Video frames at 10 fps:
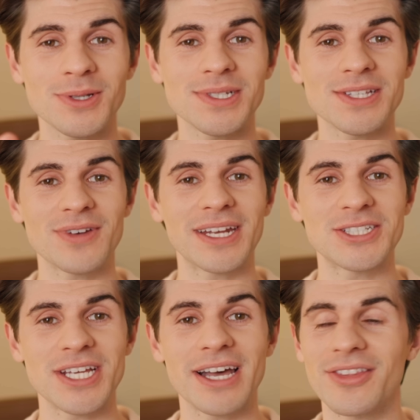positive
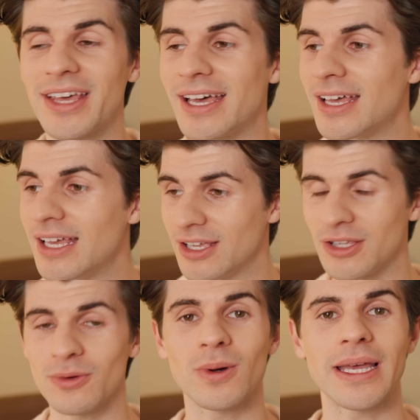energy out there,
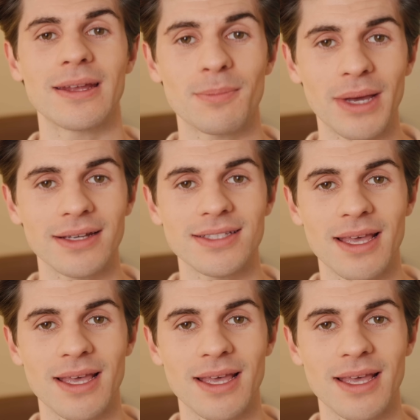you will get it back